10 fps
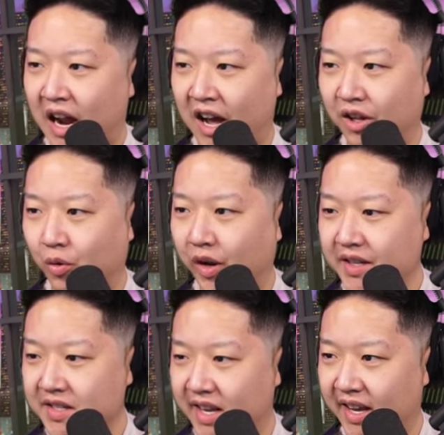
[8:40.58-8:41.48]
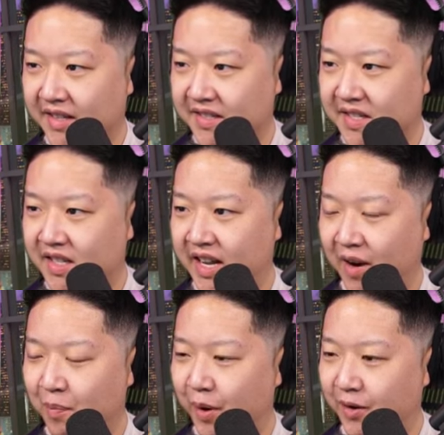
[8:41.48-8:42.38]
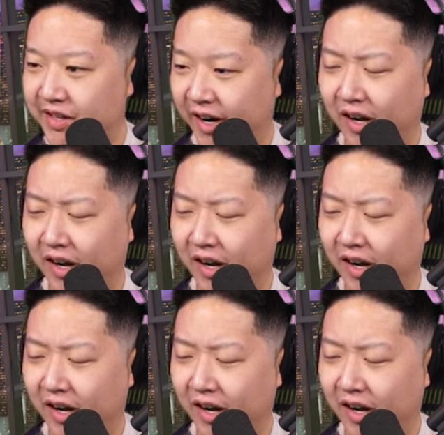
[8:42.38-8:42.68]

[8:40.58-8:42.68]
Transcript: Halloween skins, Deadbeard Daryl.